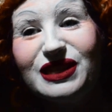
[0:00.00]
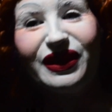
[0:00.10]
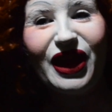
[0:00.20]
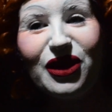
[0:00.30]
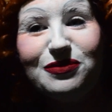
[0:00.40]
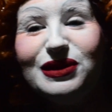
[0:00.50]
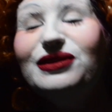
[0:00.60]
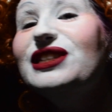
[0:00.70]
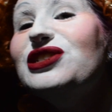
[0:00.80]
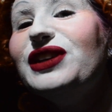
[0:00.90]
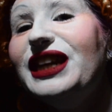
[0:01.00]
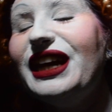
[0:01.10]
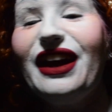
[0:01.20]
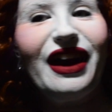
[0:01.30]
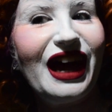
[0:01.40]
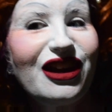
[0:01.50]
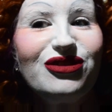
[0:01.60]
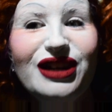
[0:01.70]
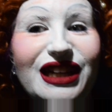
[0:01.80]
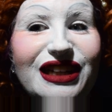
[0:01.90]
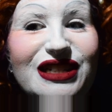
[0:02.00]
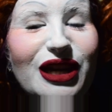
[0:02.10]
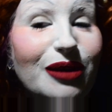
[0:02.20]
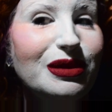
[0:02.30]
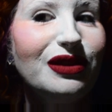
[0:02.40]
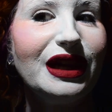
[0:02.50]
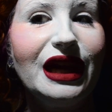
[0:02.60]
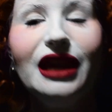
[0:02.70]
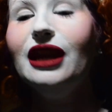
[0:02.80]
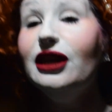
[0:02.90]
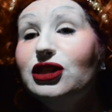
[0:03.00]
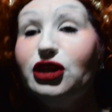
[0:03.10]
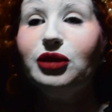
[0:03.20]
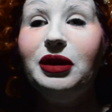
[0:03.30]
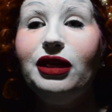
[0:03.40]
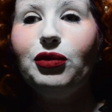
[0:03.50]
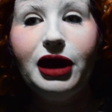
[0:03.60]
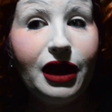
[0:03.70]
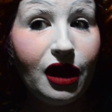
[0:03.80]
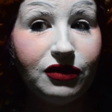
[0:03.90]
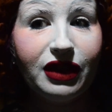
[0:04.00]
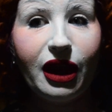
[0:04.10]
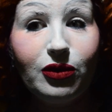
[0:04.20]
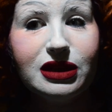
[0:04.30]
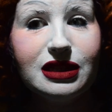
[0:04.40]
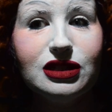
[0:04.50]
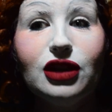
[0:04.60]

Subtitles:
So I hope you enjoyed it. I had a really good time doing it. Took me 3.5 hours in